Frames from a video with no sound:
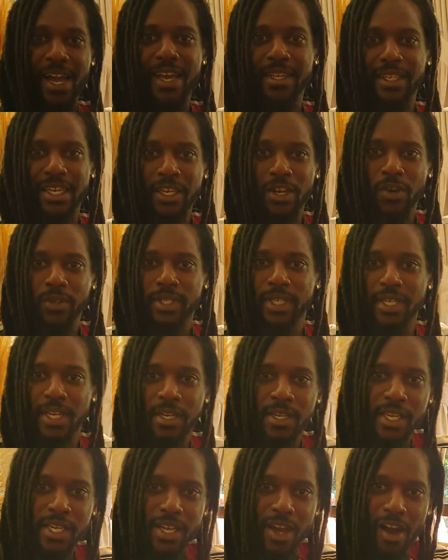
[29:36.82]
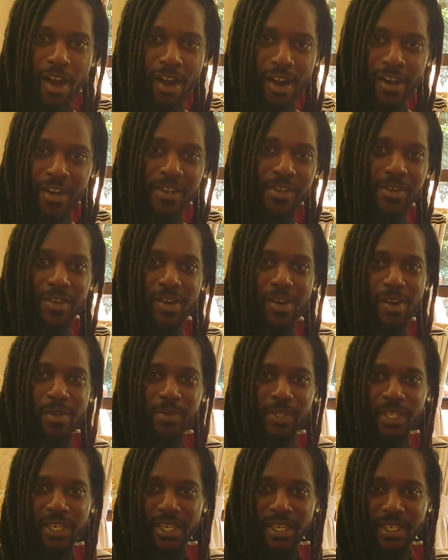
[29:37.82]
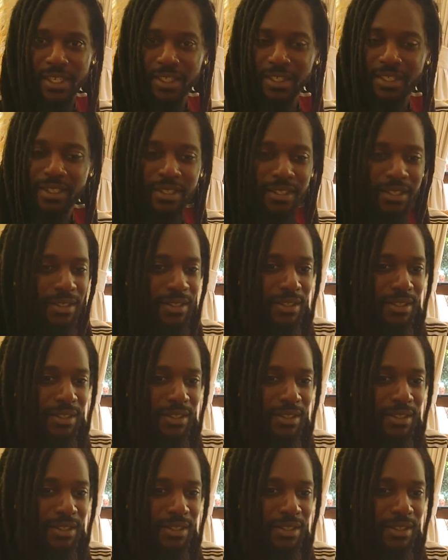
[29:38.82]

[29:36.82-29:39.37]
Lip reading: the guys that go to the DR. You know what I'm saying?